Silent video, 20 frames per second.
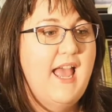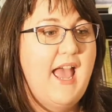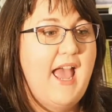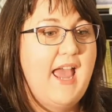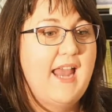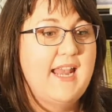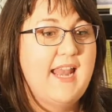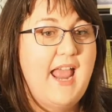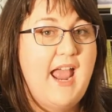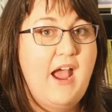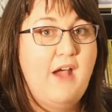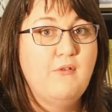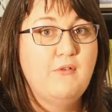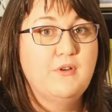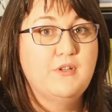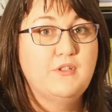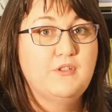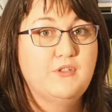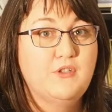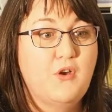and how
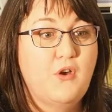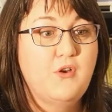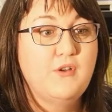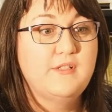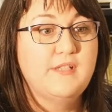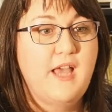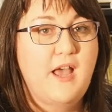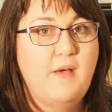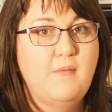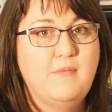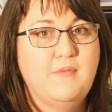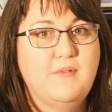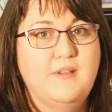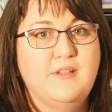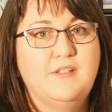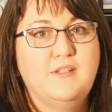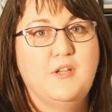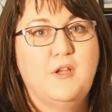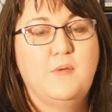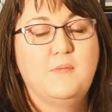it shows up in
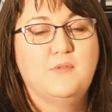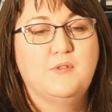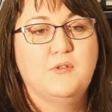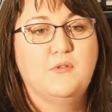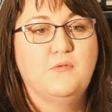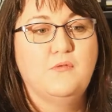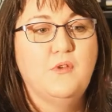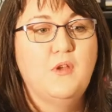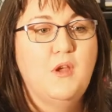terms of